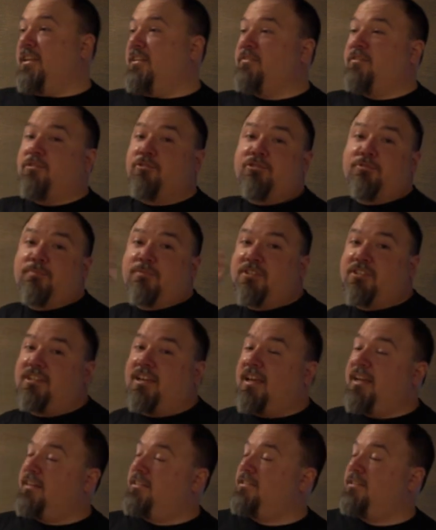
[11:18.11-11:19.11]
of those
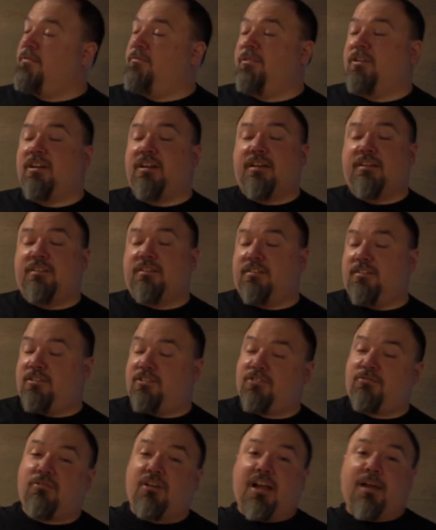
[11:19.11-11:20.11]
mistakes, I would have had to
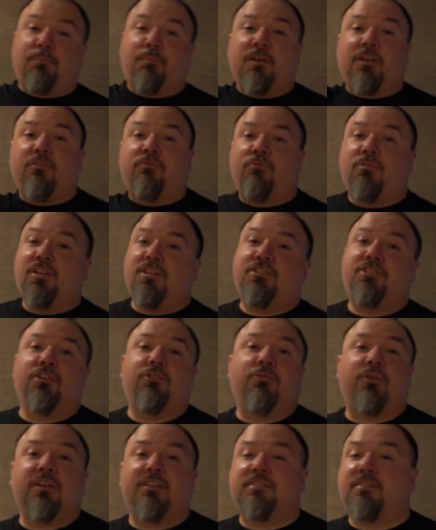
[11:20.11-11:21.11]
scrap it and
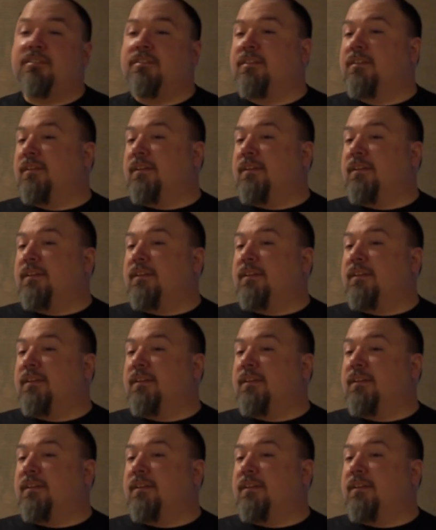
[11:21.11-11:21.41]
redo it,